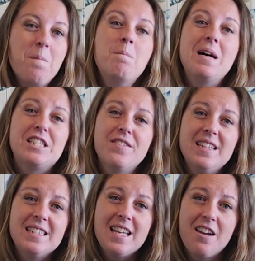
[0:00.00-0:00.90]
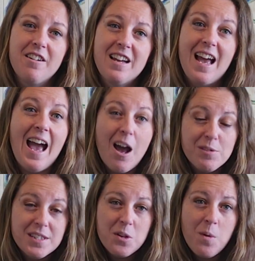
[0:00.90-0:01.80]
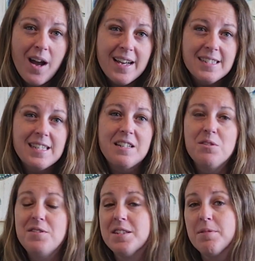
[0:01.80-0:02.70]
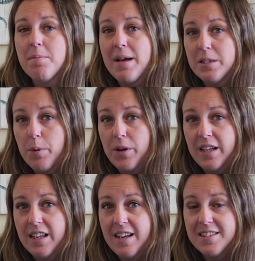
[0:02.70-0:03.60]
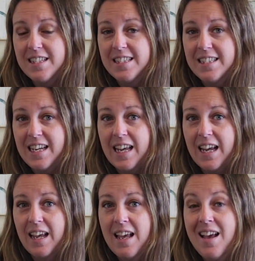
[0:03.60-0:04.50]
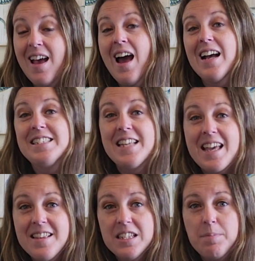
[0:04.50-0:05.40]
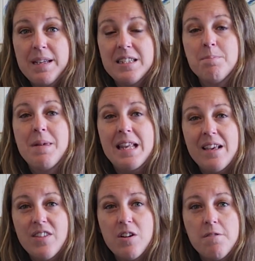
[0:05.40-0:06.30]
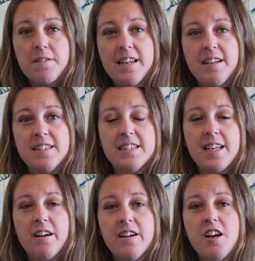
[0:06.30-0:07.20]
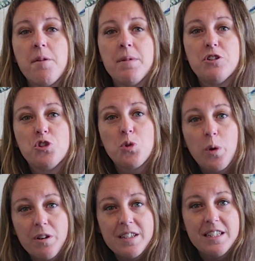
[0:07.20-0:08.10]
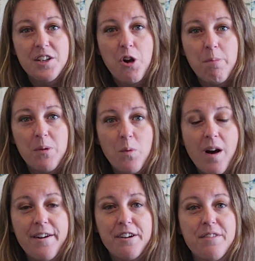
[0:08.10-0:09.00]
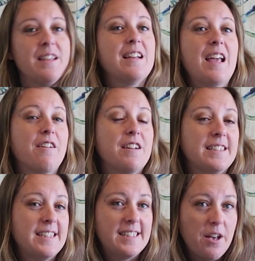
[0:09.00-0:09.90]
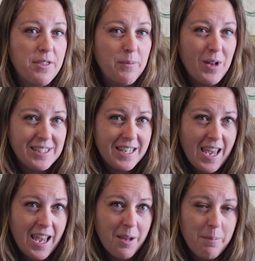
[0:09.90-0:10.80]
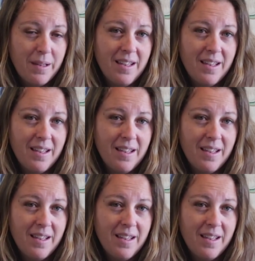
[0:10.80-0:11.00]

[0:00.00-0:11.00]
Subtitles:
Much of this area, housing-wise, includes some of the best boating canals in the city. I say this because many of the Gulf canals in this area are much shorter to get to open water than areas in the Southwest Cape.